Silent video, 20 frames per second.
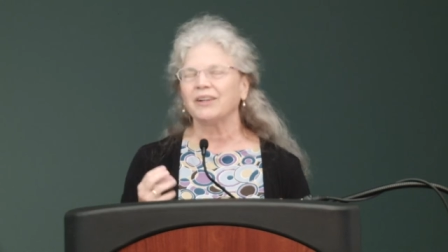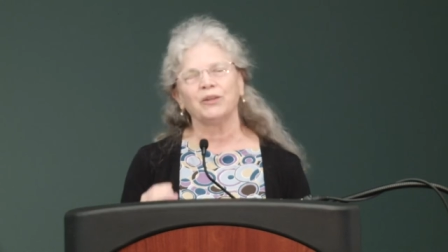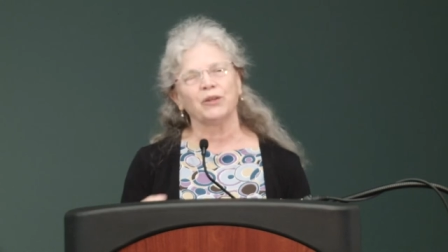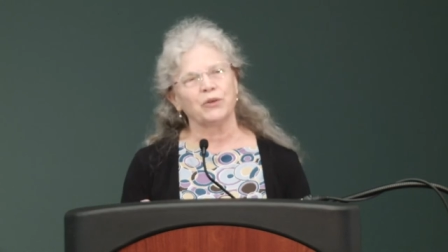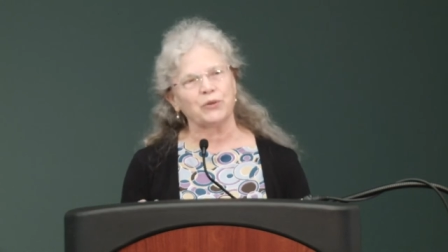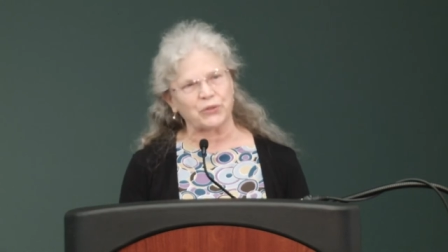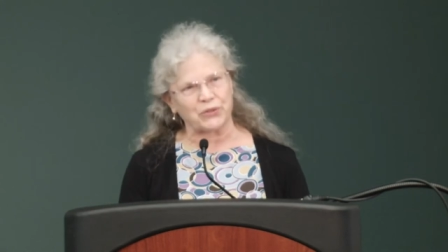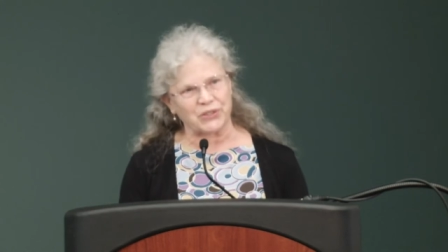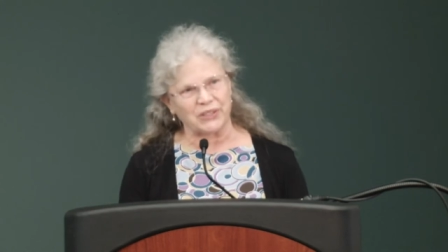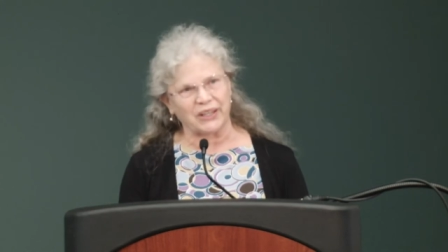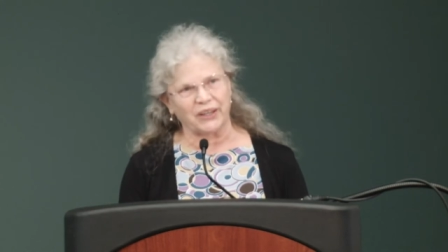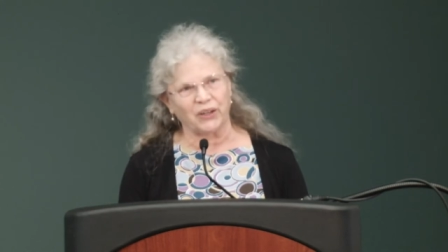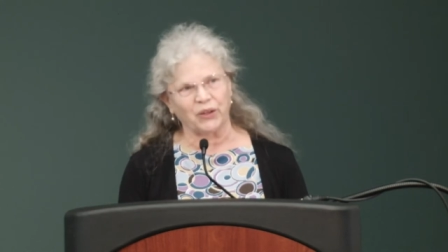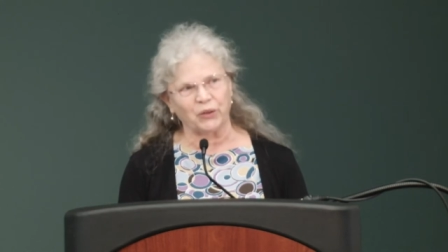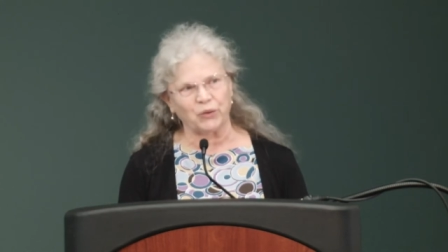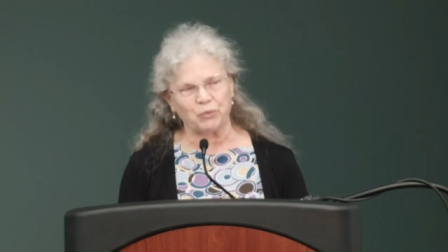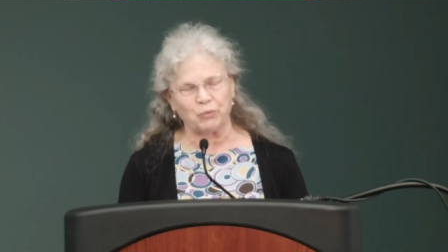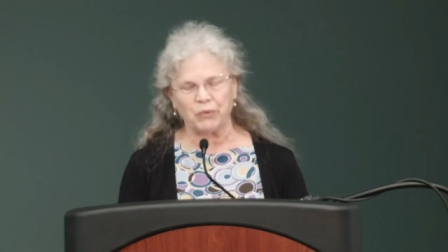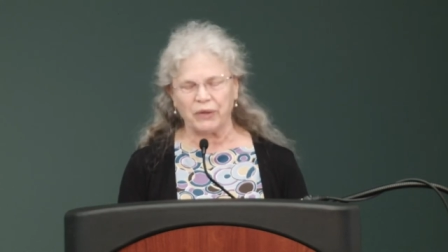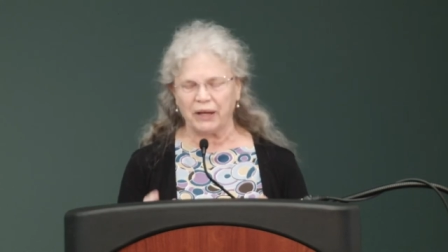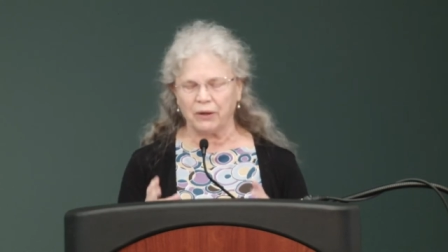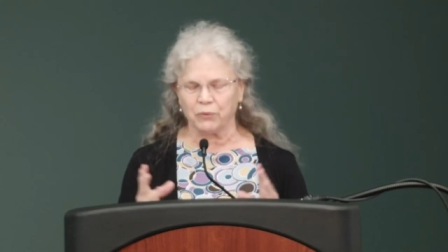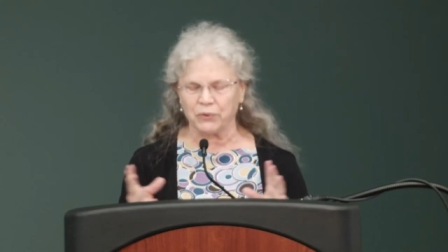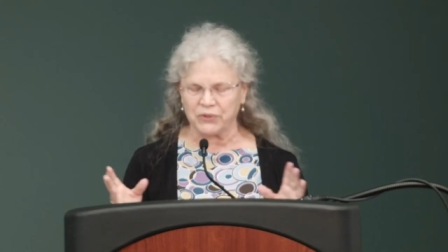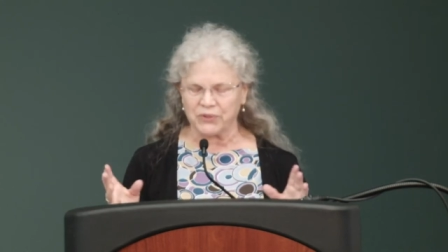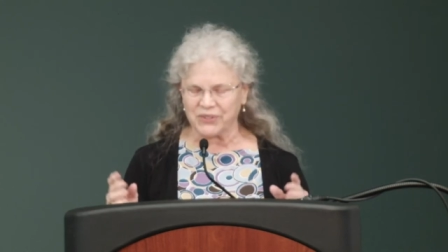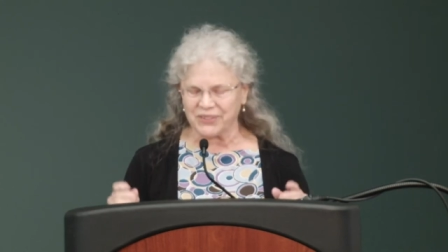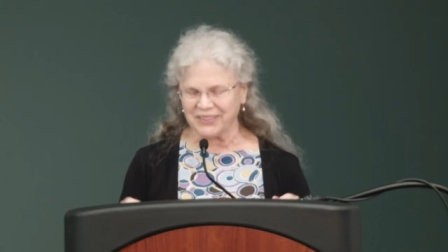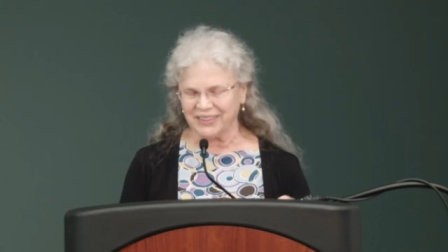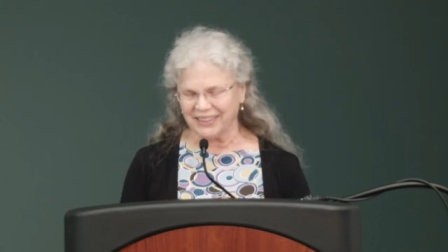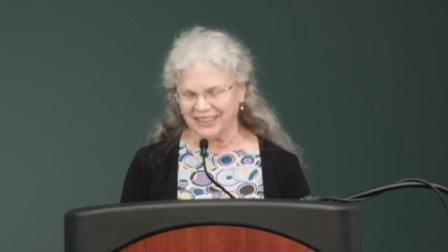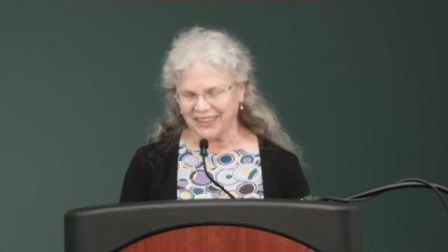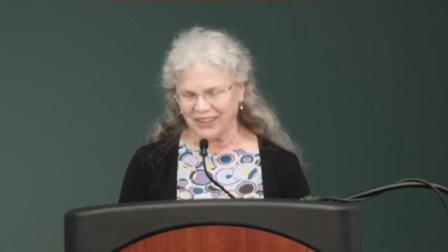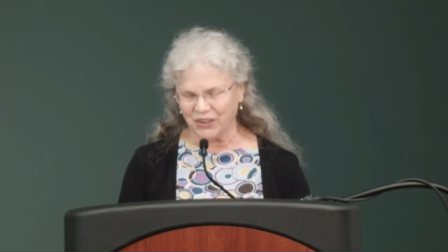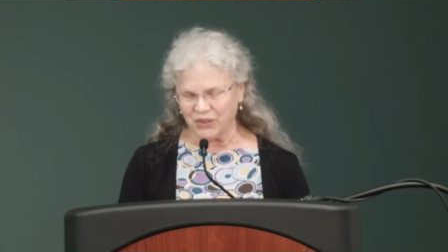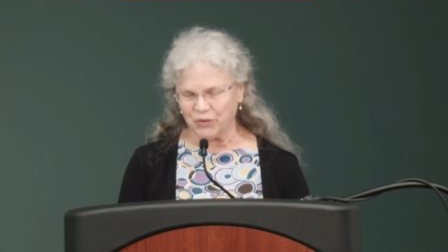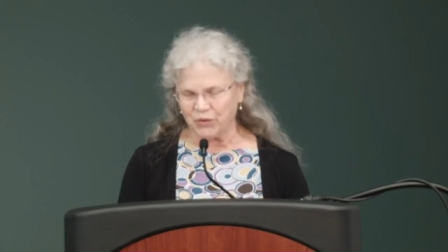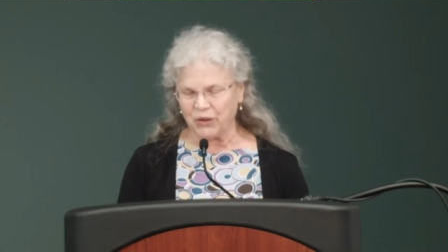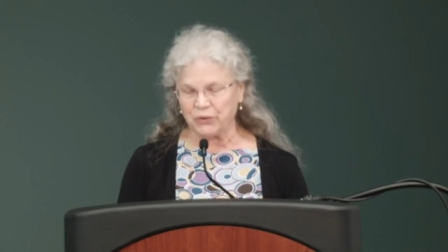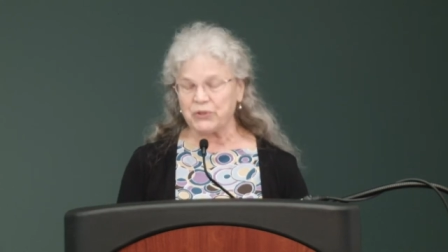of closed down. That was,
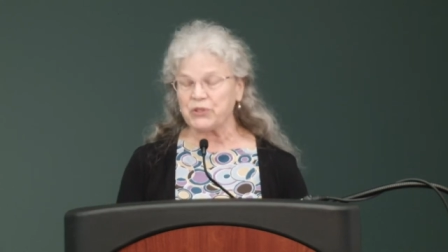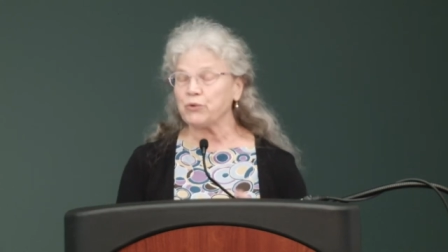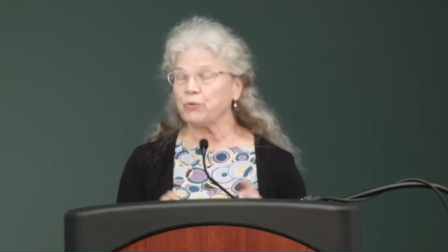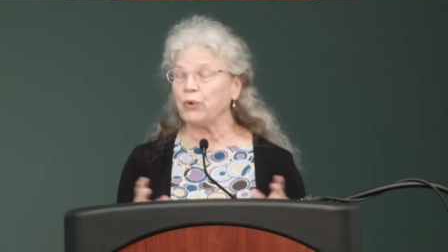it was